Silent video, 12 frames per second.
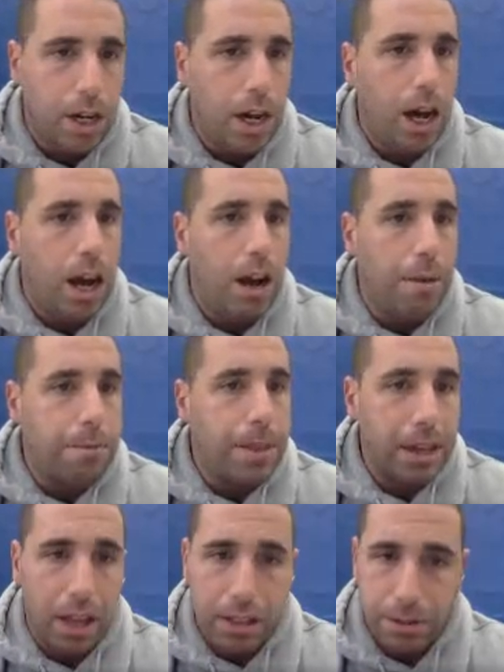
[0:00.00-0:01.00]
They
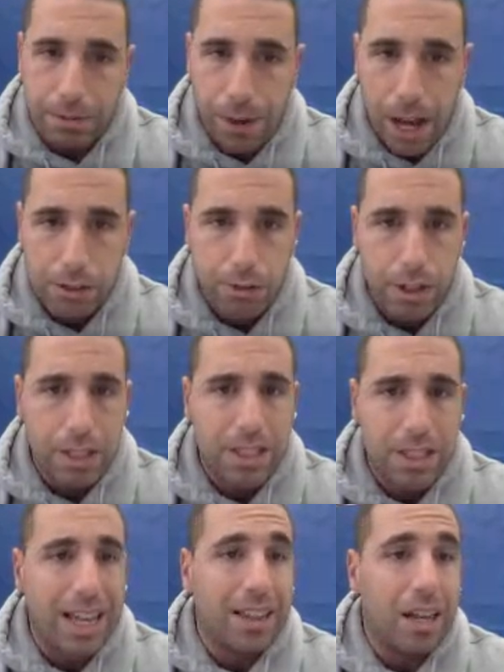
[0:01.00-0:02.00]
had lots of factories,
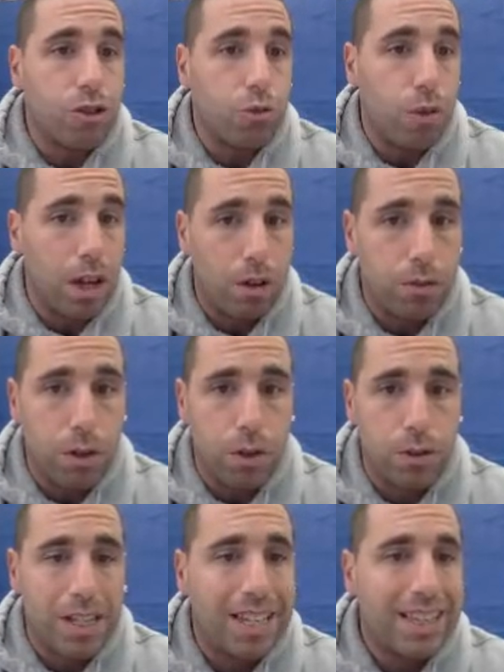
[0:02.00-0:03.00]
they had lots of
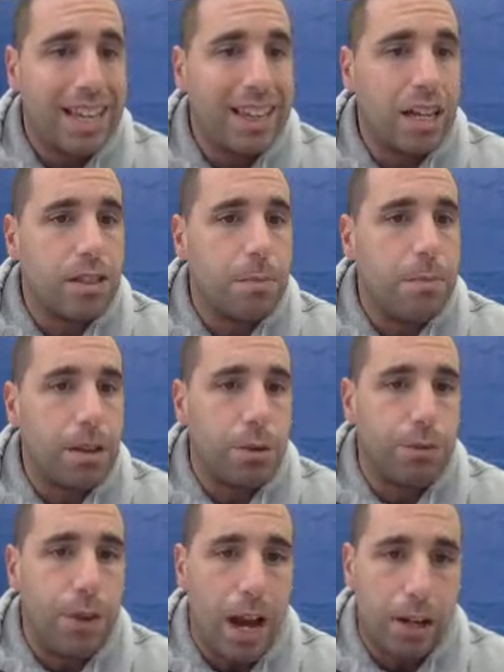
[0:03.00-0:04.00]
railroads, they had lots of
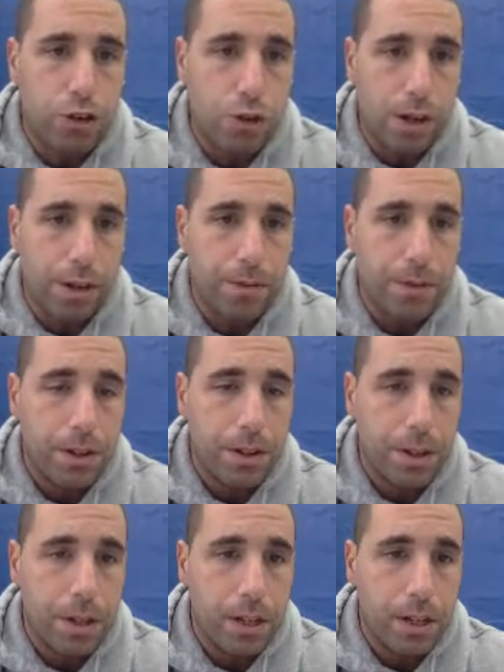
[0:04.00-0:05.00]
manufacturing.
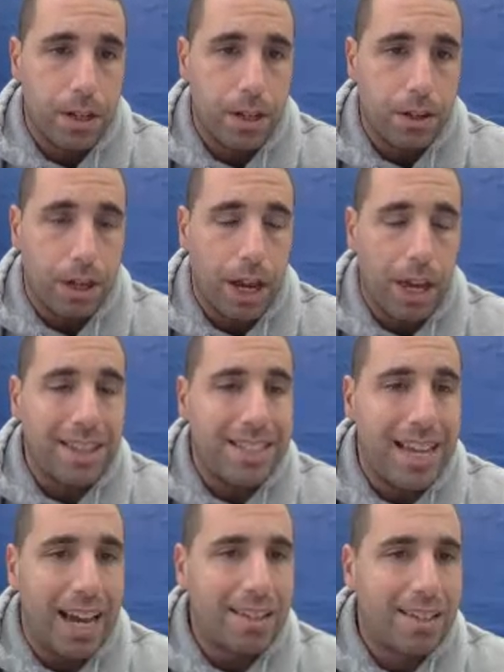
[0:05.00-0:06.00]
Okay, the
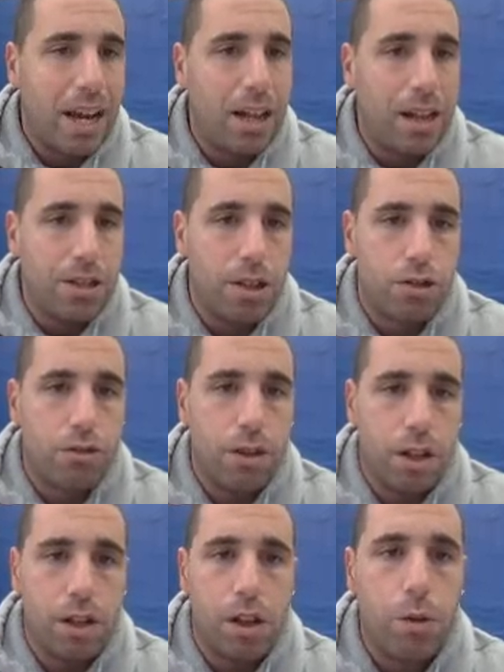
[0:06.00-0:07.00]
textile industry,
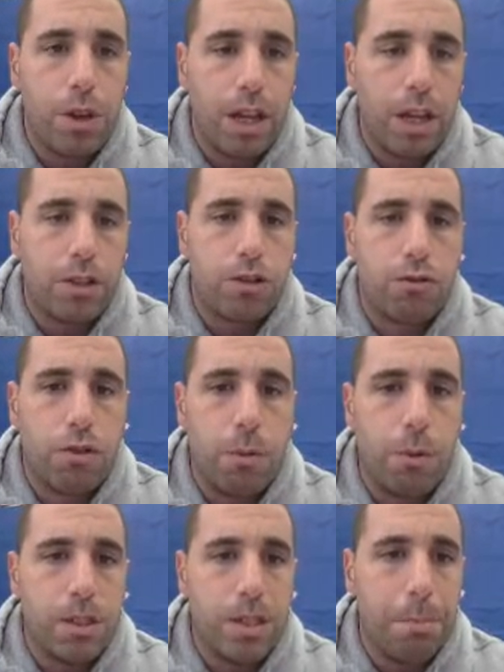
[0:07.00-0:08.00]
the clothing industry
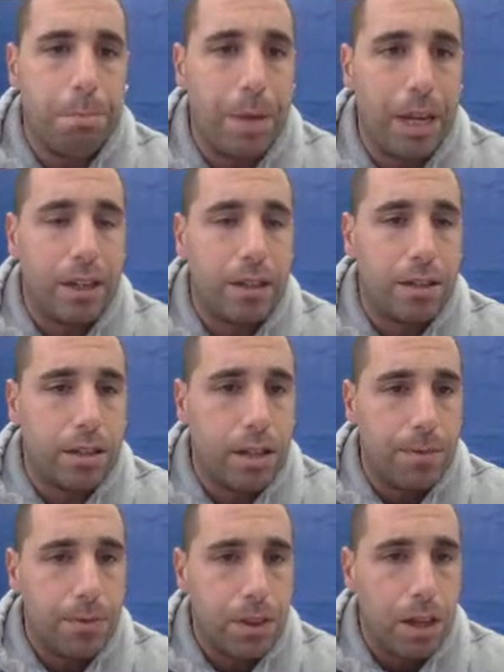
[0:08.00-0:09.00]
was the biggest
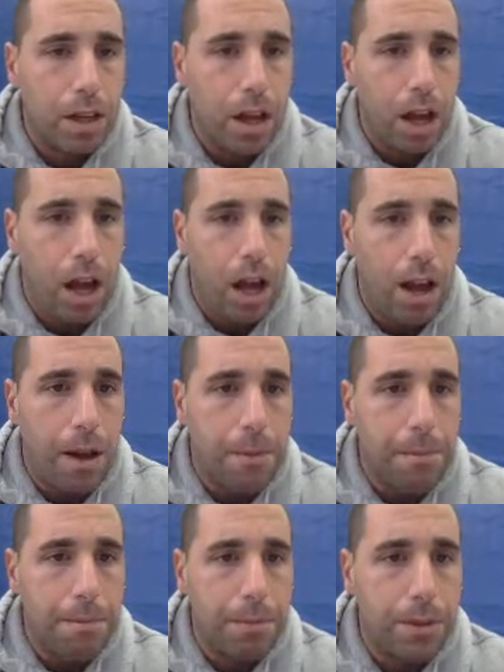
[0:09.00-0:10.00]

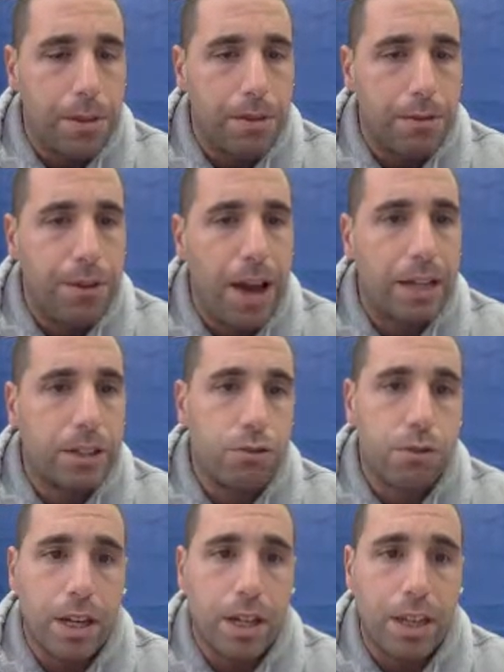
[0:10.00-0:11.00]

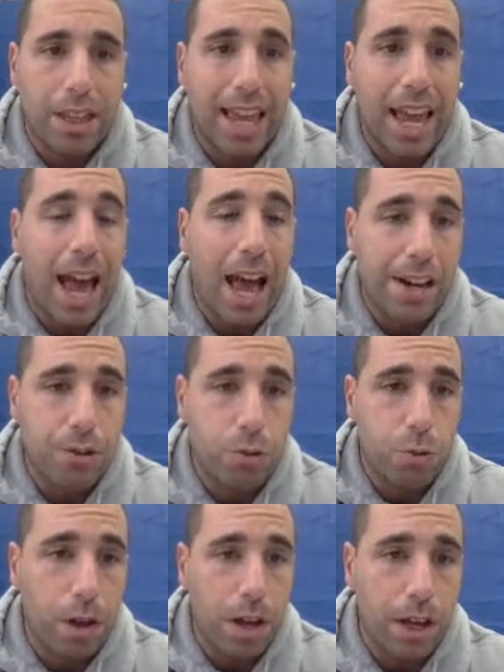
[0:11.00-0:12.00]
factory that they had
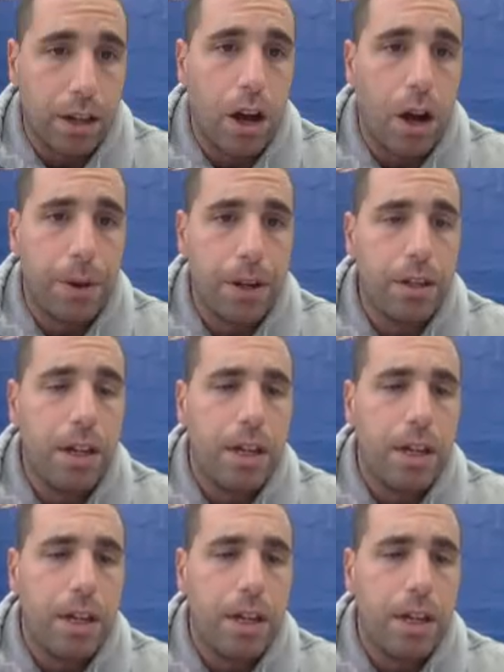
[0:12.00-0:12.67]
going,